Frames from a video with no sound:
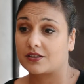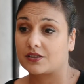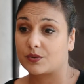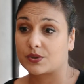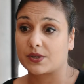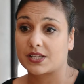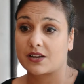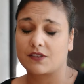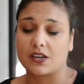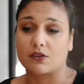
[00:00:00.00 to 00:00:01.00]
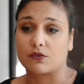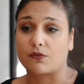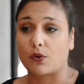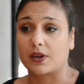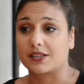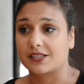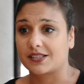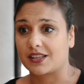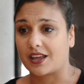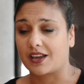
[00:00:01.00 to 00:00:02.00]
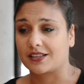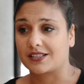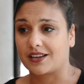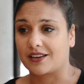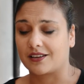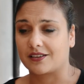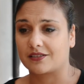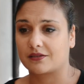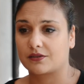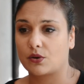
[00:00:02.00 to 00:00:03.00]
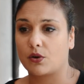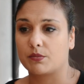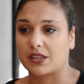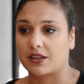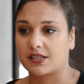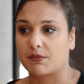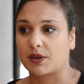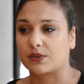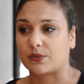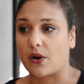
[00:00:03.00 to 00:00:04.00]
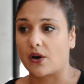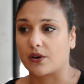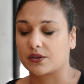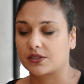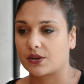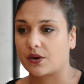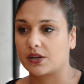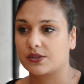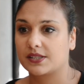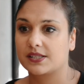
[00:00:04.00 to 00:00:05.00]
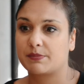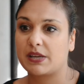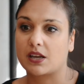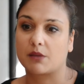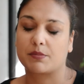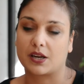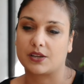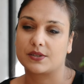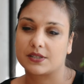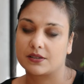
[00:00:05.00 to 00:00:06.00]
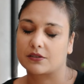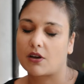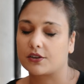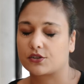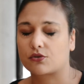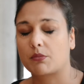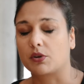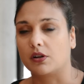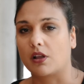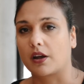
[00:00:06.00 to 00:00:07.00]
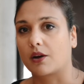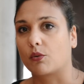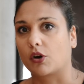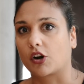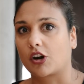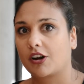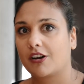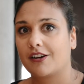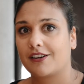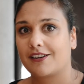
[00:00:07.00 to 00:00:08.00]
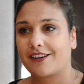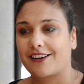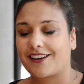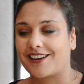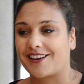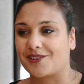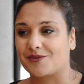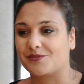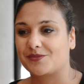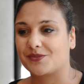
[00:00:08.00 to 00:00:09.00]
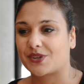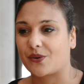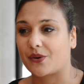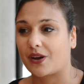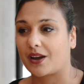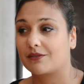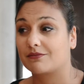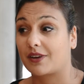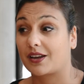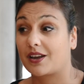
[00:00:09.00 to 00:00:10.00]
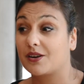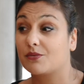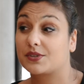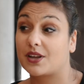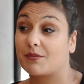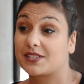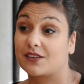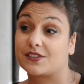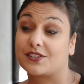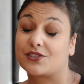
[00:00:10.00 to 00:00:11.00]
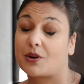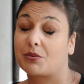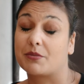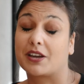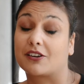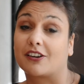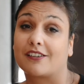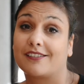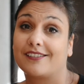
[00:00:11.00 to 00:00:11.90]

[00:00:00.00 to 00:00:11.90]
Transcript: there was always kind of an inner voice that uh, told me that something was wrong. So I used to speak up and I used to cause trouble a lot at work. Um, so I, I kind of saw myself as this troublemaker